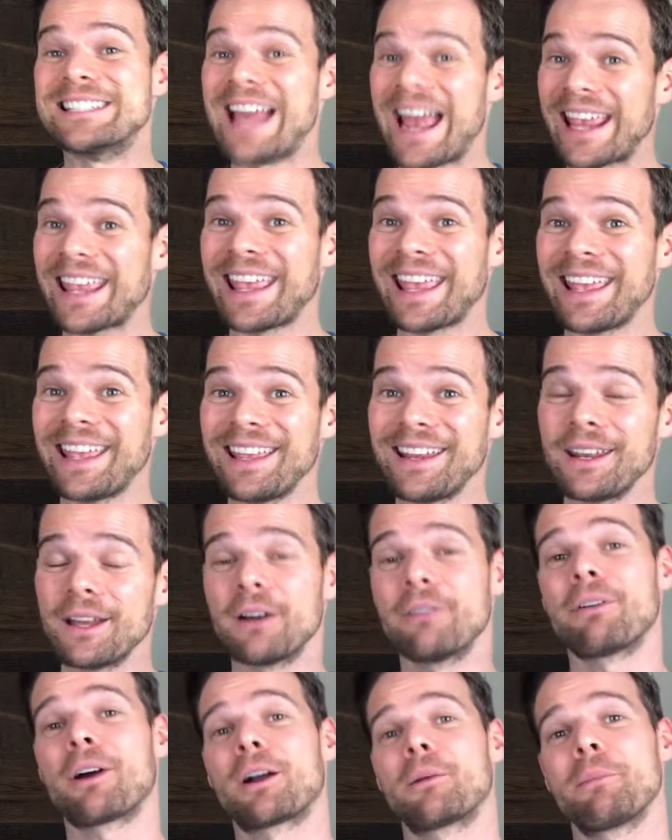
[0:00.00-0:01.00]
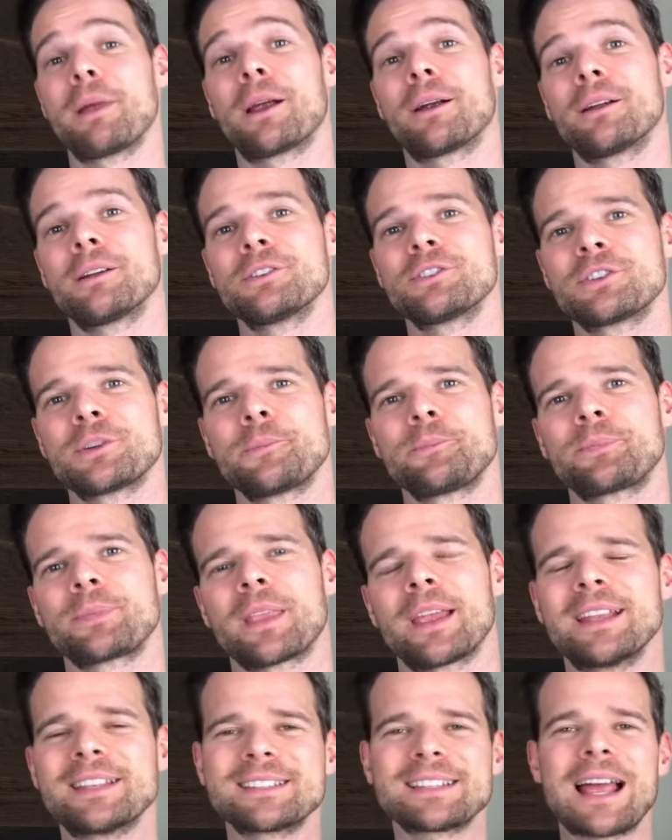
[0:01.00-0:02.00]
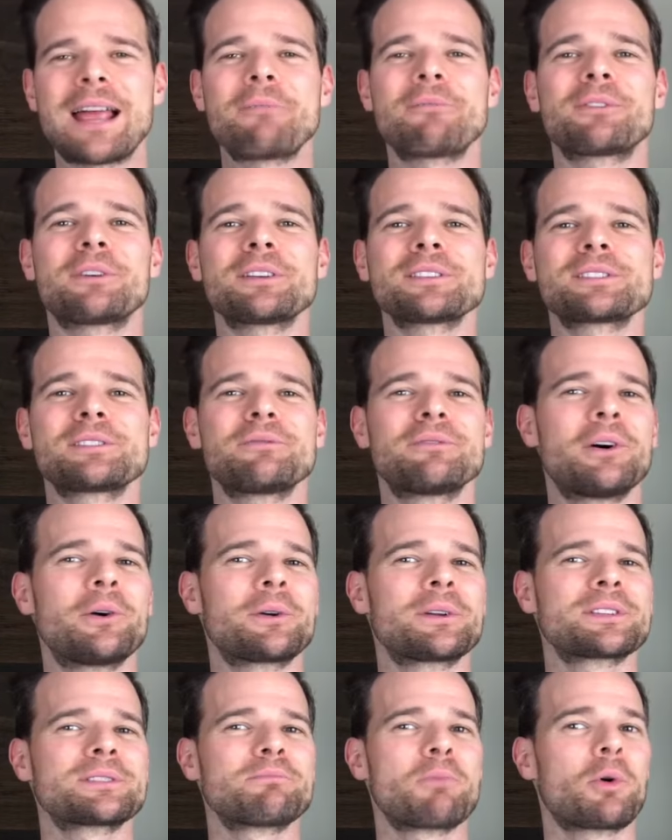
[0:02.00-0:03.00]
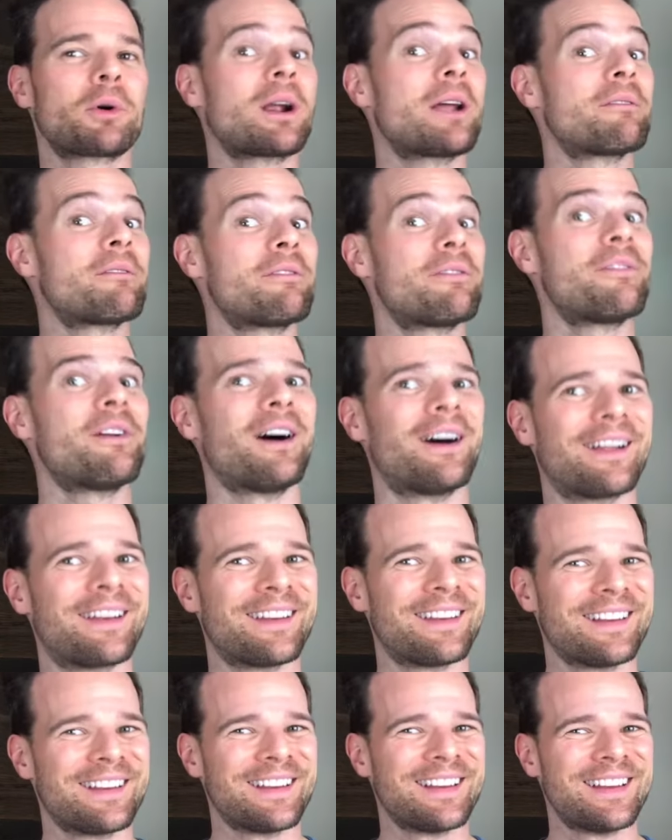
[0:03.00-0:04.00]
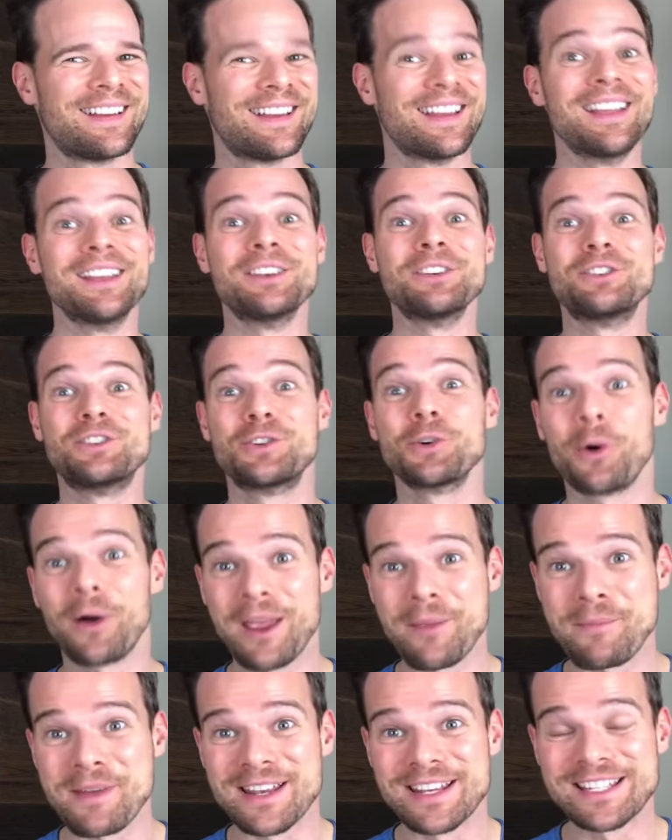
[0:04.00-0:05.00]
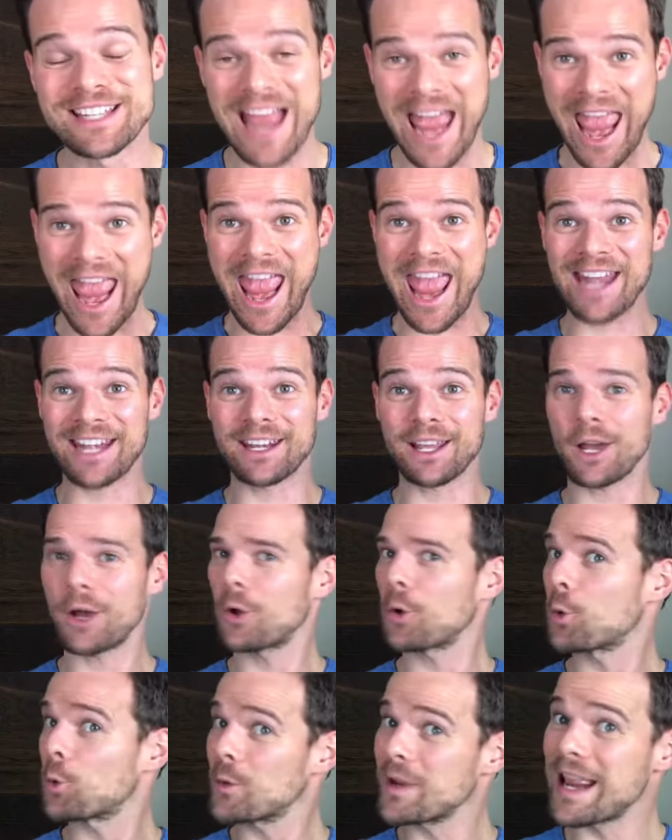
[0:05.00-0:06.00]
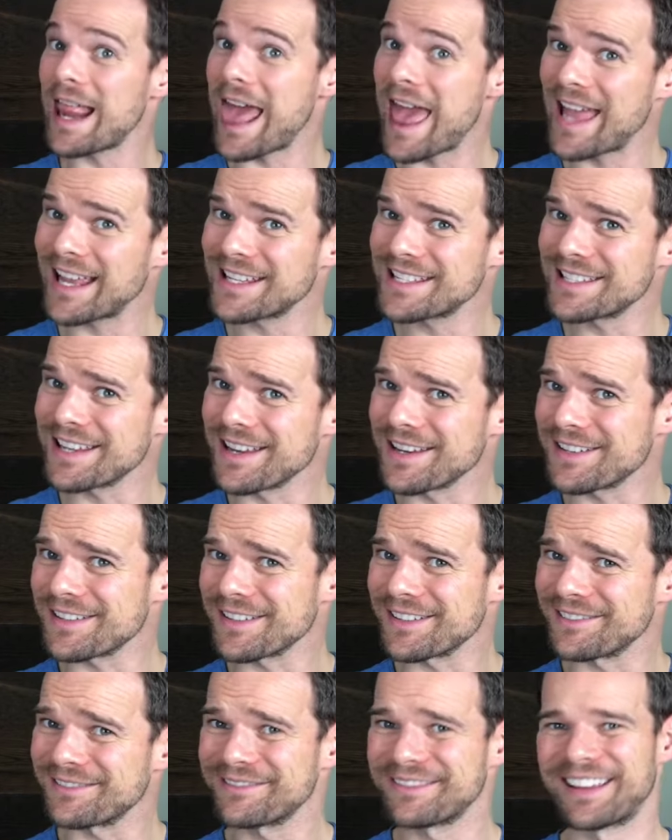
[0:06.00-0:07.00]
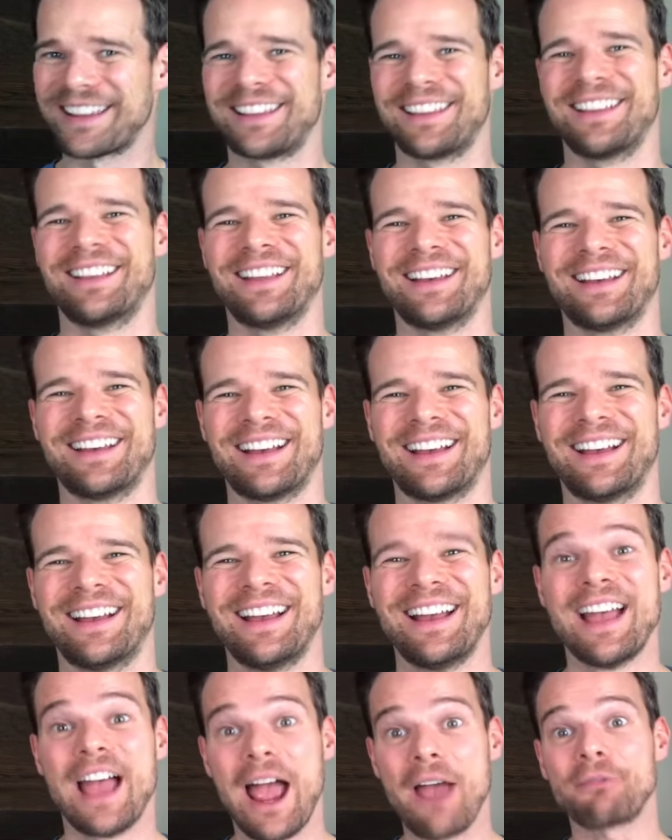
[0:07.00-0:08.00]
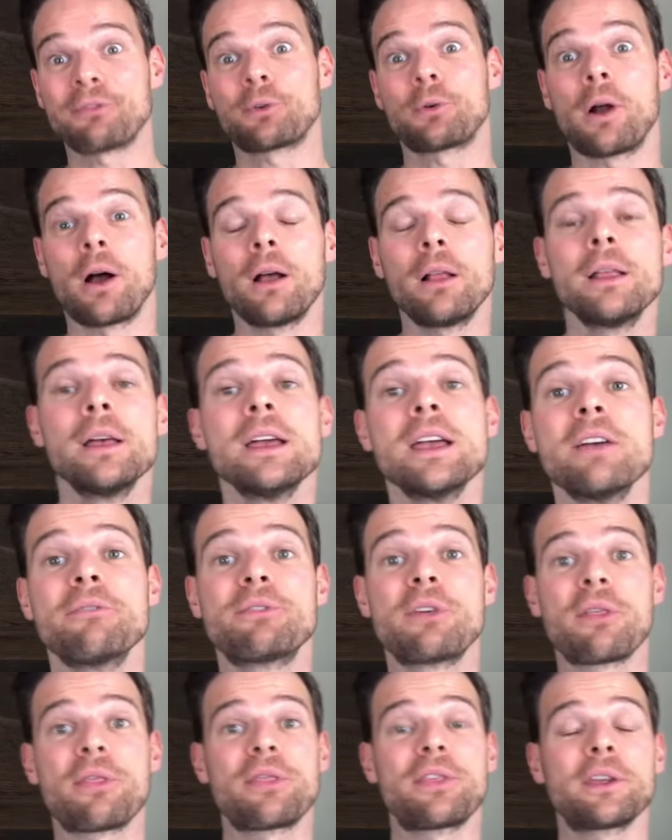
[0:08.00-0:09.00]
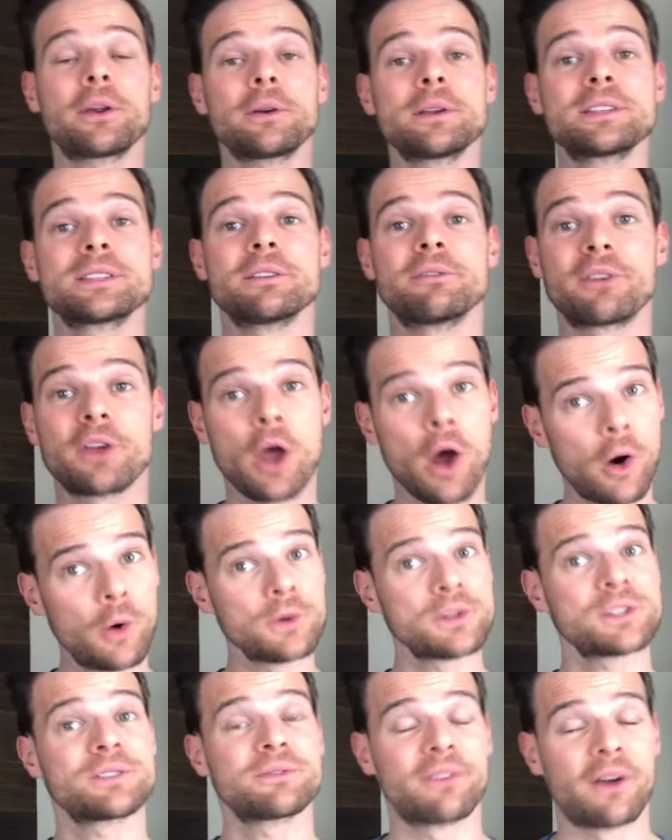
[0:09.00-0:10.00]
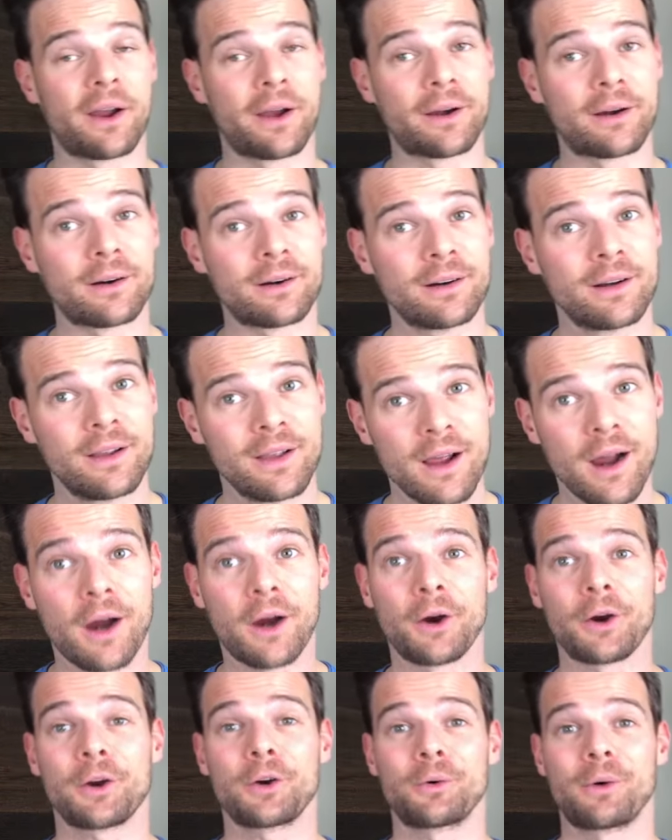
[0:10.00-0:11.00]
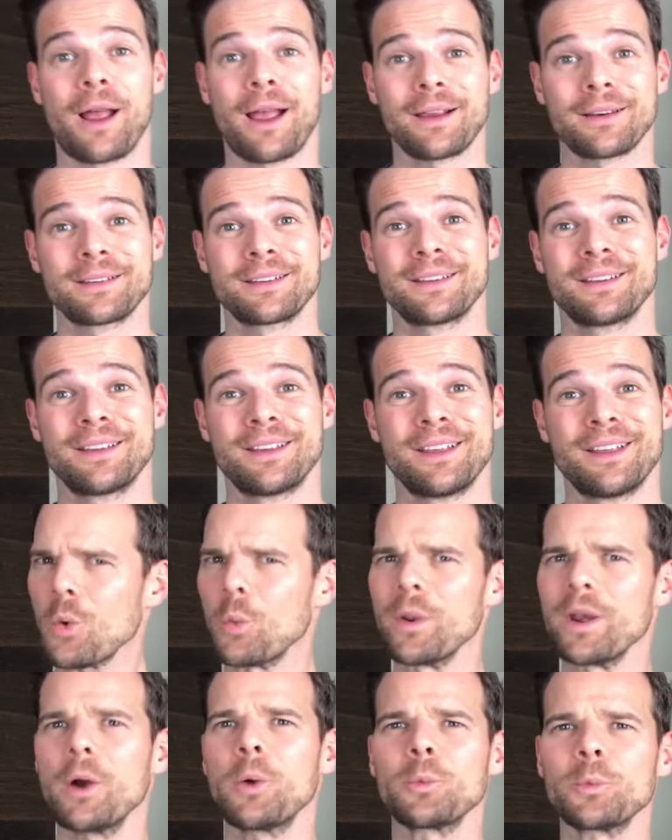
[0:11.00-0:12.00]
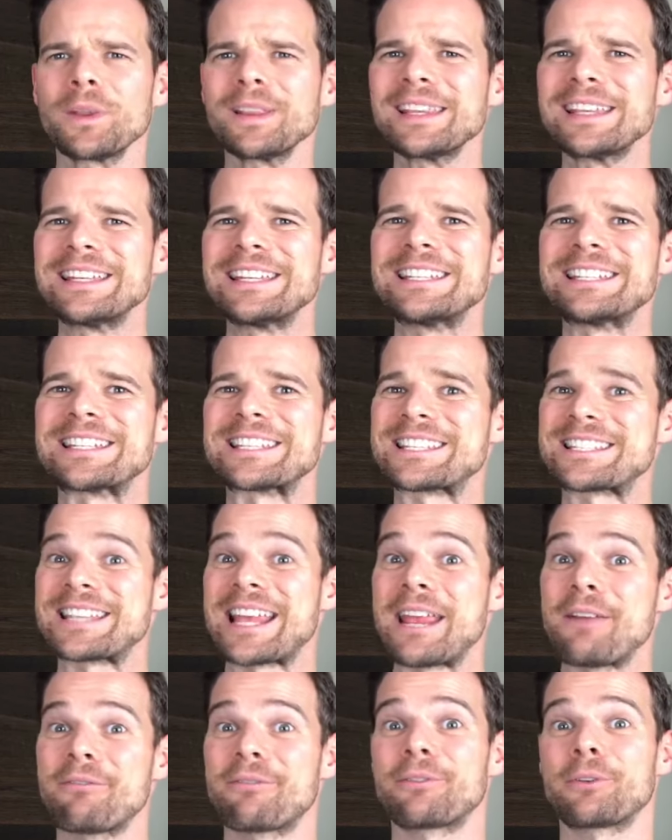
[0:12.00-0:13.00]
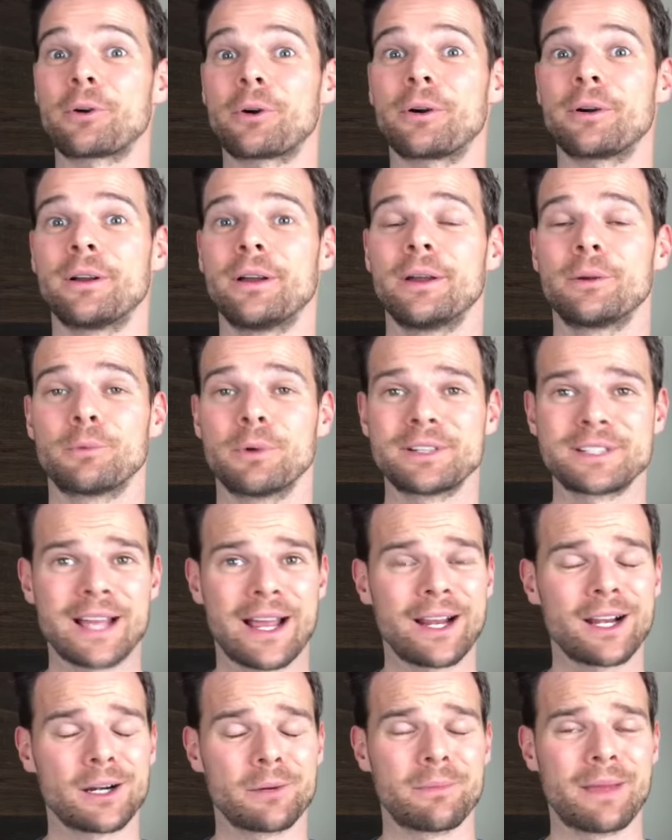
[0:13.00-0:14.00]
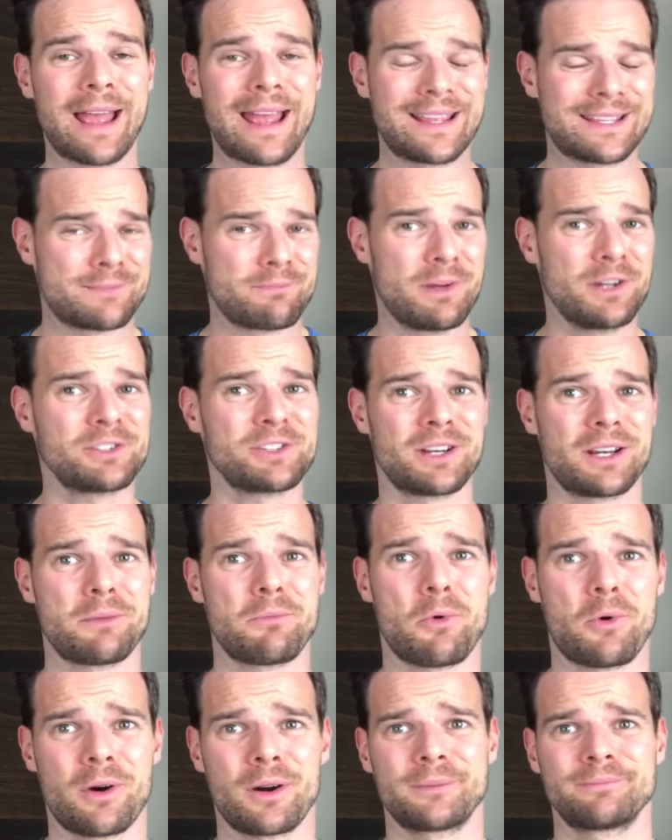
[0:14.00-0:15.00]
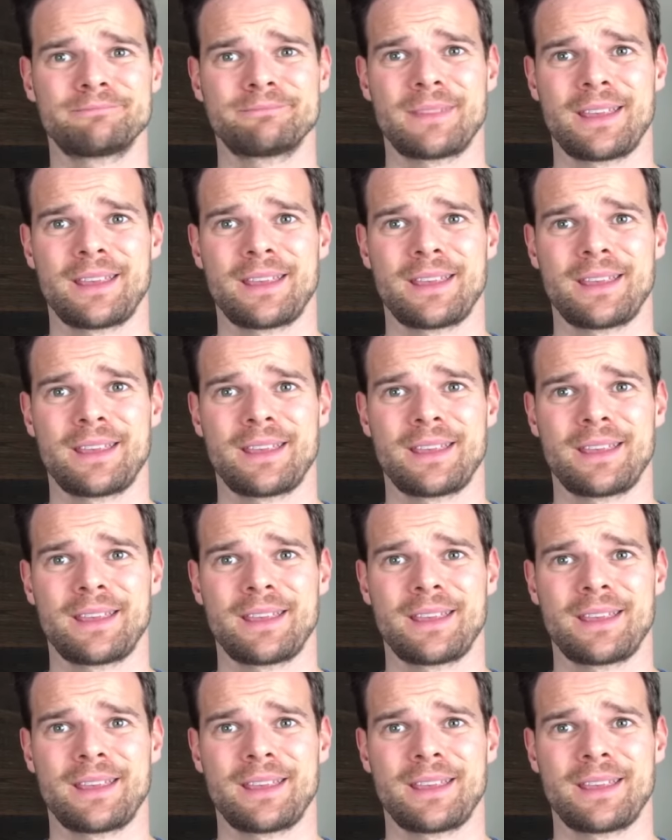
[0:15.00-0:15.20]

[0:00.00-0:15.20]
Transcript: decade of our marriage, it's time for us to focus more on fun, enjoyment, and relaxation. After all, if the theories of Coast Fire are correct, we don't really need to save for retirement as much anymore,